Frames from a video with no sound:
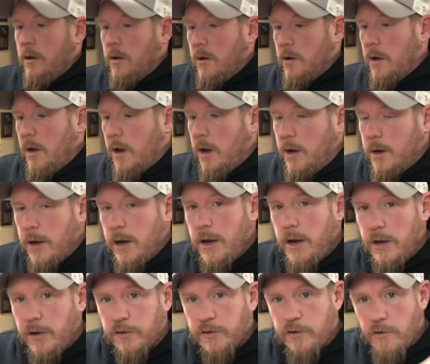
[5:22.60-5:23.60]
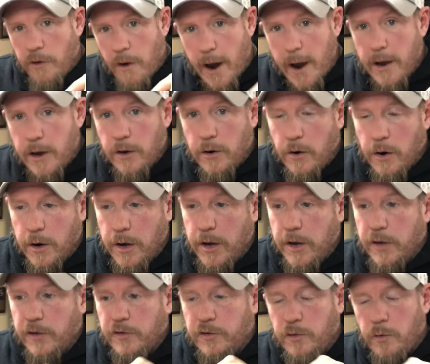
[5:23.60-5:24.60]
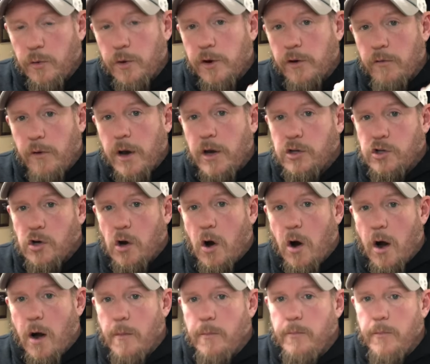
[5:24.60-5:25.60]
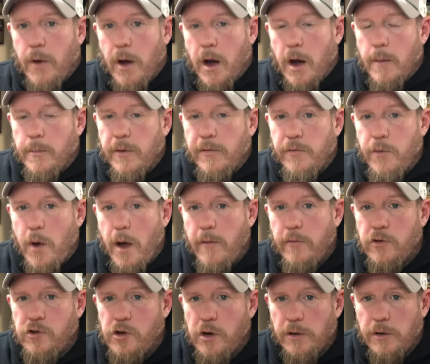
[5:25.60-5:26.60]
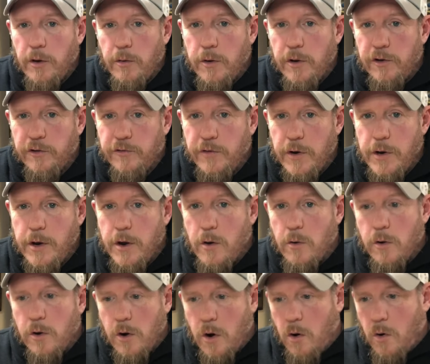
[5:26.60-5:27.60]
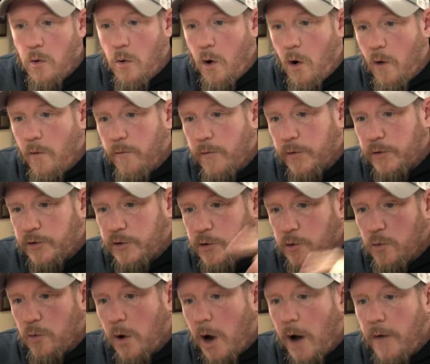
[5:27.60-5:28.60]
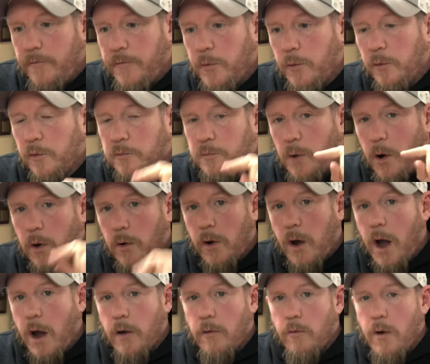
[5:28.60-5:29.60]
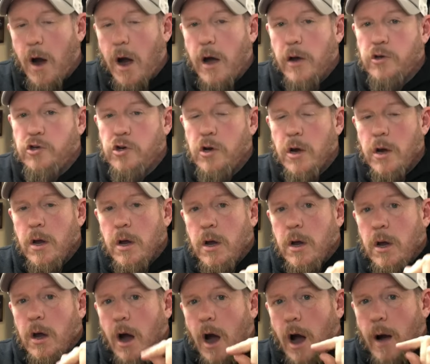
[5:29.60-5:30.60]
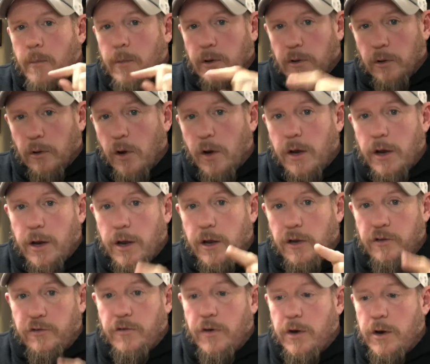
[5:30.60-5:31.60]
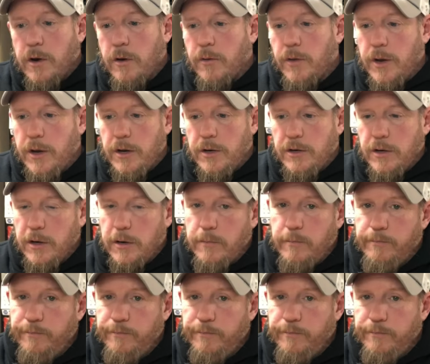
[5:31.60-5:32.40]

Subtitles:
And he is cranking on his, doing a great job. If you haven't checked out his video, go over to Gut Fuels Model Car Garage and look at his video that he did